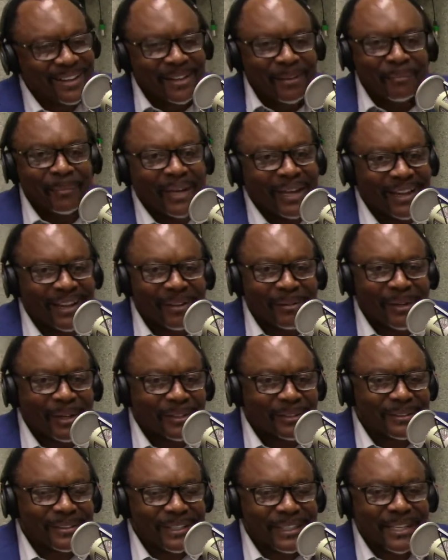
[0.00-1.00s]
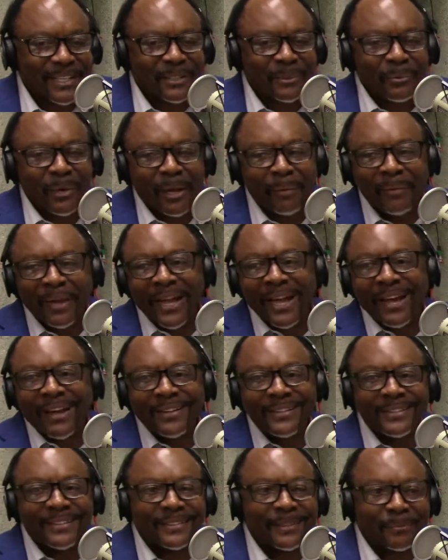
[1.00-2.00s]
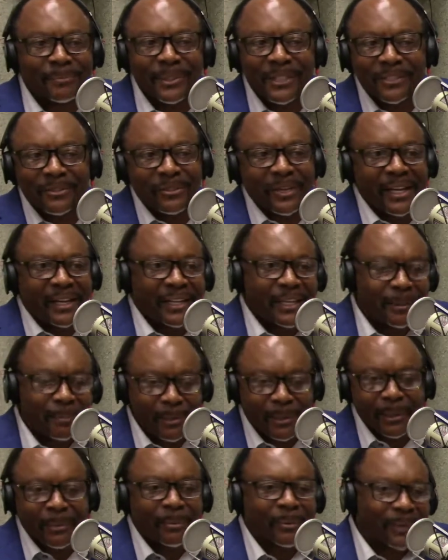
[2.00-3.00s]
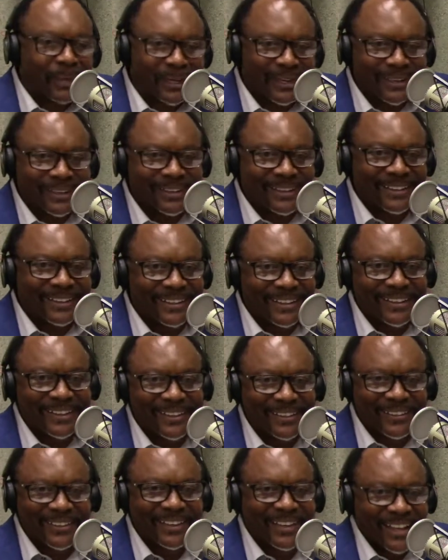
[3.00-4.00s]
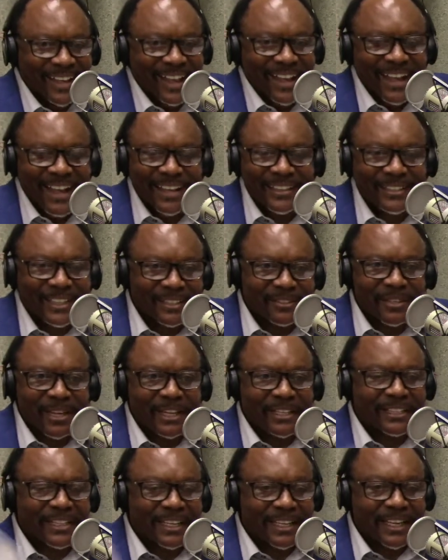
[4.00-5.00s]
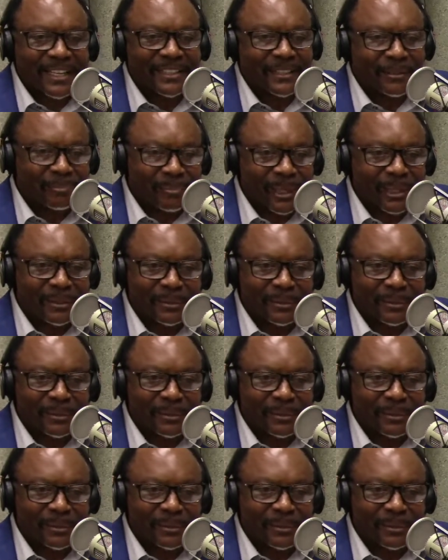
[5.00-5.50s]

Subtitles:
my things around my house I'm just trying to keep it upgraded. I tried to take out that Martin